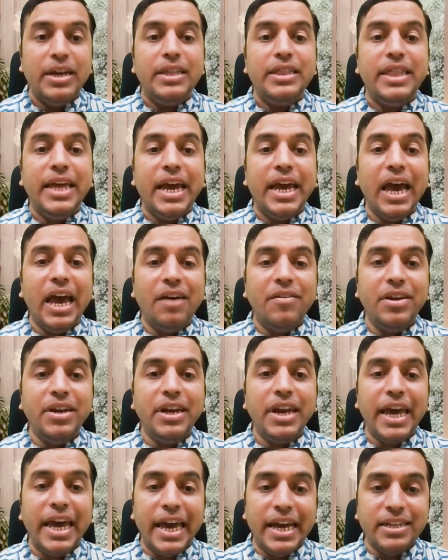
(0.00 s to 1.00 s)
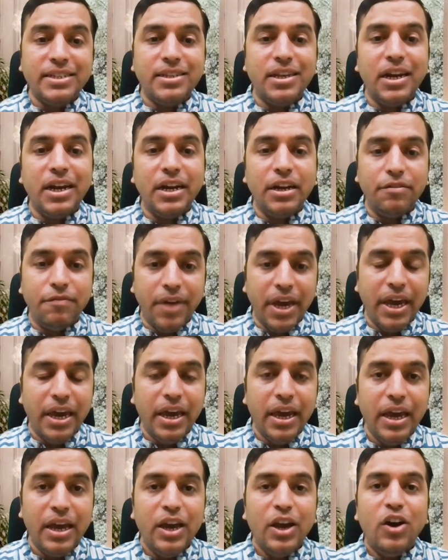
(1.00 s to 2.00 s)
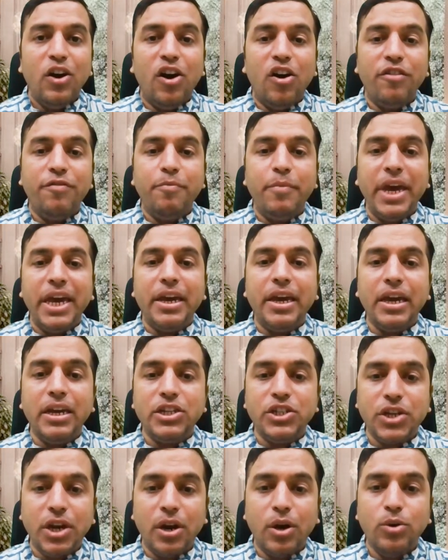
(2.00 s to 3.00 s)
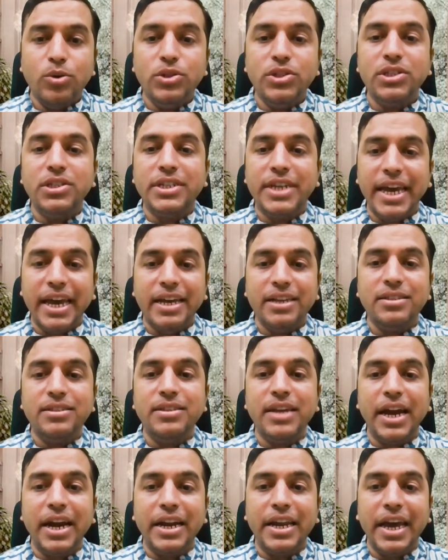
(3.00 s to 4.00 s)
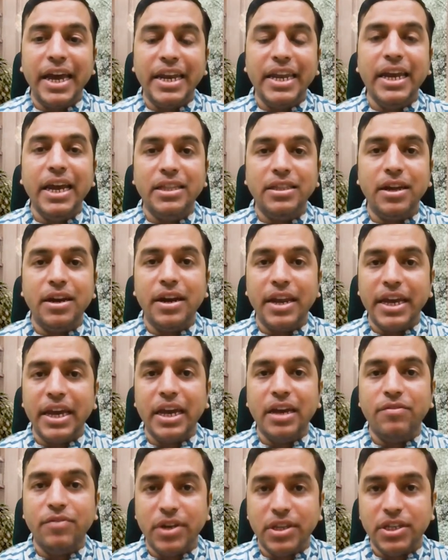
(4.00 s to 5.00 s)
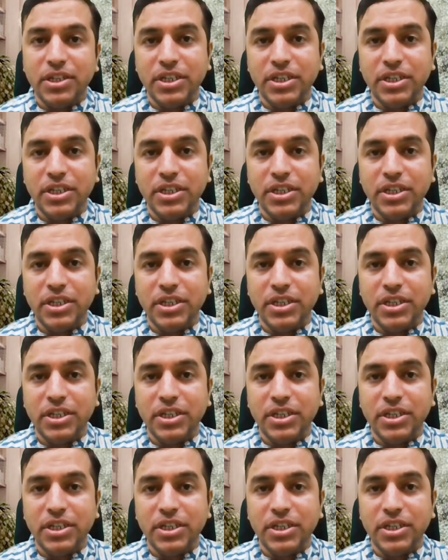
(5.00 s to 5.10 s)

They have an excellent way of making shrouds, stays, and any other rigging for the